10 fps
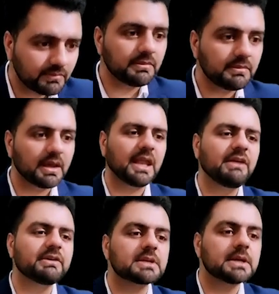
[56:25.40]

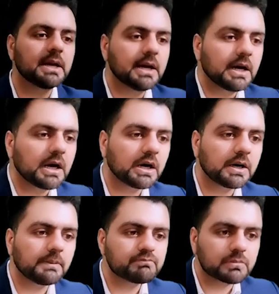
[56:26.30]
Anyways,
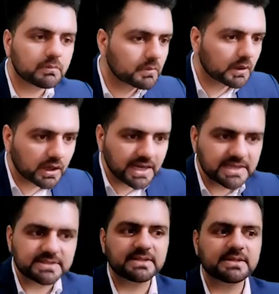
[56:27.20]

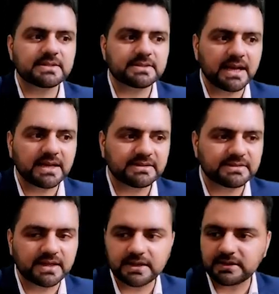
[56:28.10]
guys, this is, as I
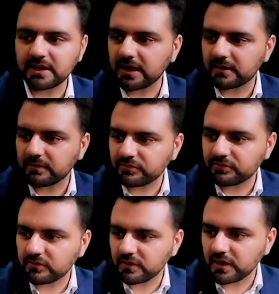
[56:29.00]
said, like,
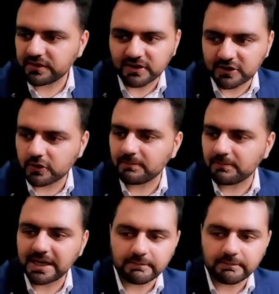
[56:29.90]
it starts from
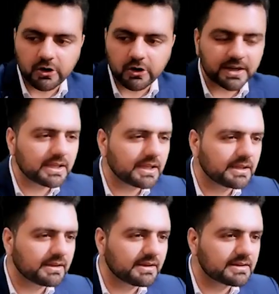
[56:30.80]
Monday morning in
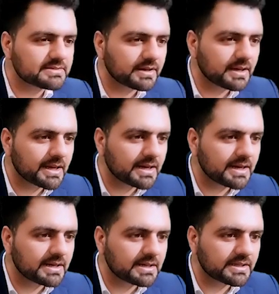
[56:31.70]
the
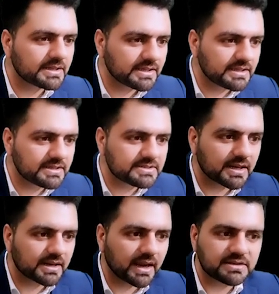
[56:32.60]
Australia in the east,
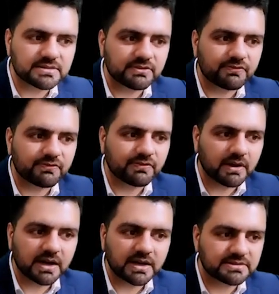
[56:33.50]
and
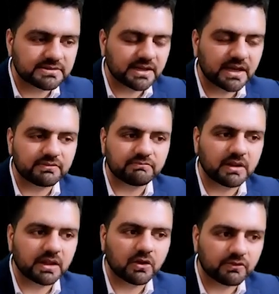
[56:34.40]
ends at
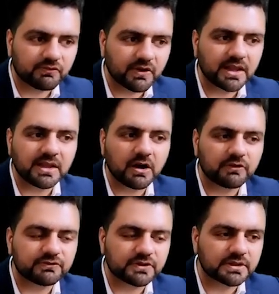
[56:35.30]
like on Friday
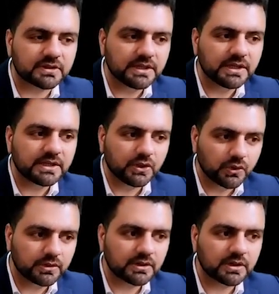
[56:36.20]

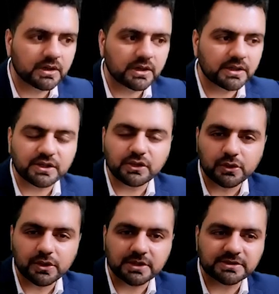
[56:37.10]
afternoon in the New
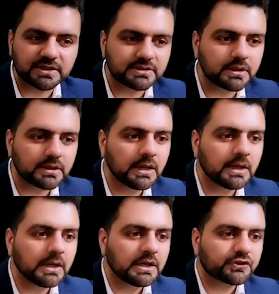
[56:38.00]
York session.
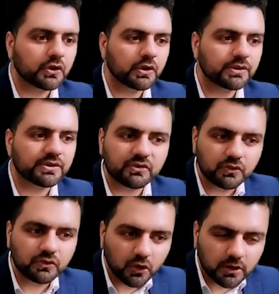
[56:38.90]
So there is
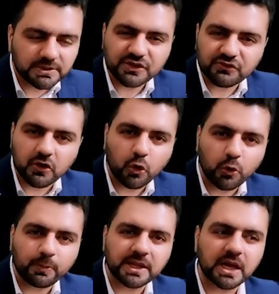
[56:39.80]
no commission for
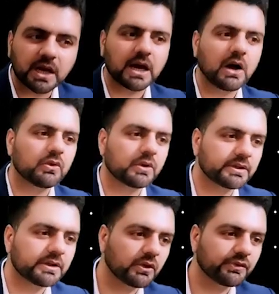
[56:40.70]
opening account or
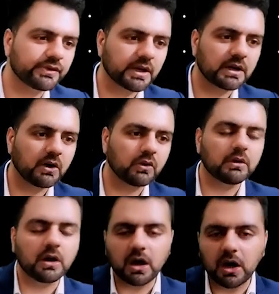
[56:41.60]
the closing account.
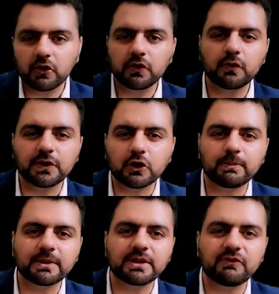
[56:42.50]
How do we
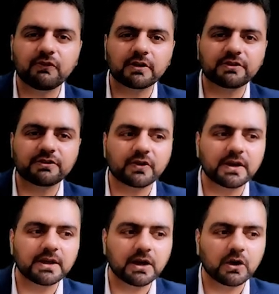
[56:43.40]
open the forex
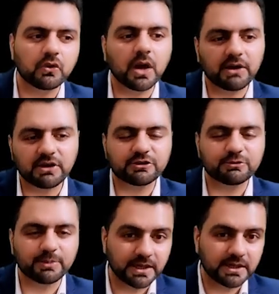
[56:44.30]
trading account? I will
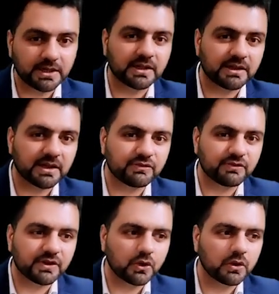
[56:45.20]
explain it in the next
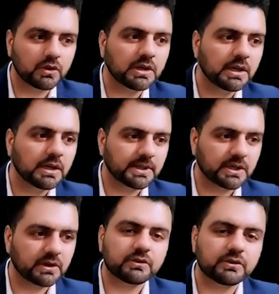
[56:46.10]
video,
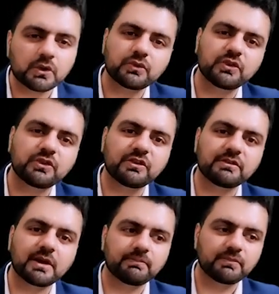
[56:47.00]
because this is
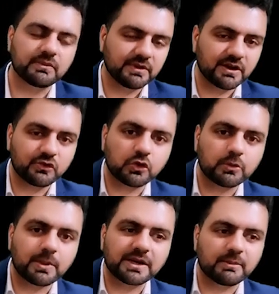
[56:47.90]
there is going to
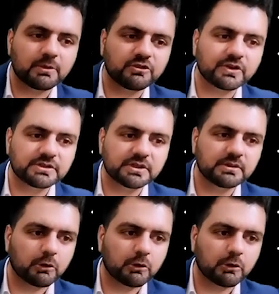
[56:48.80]
be a demonstration.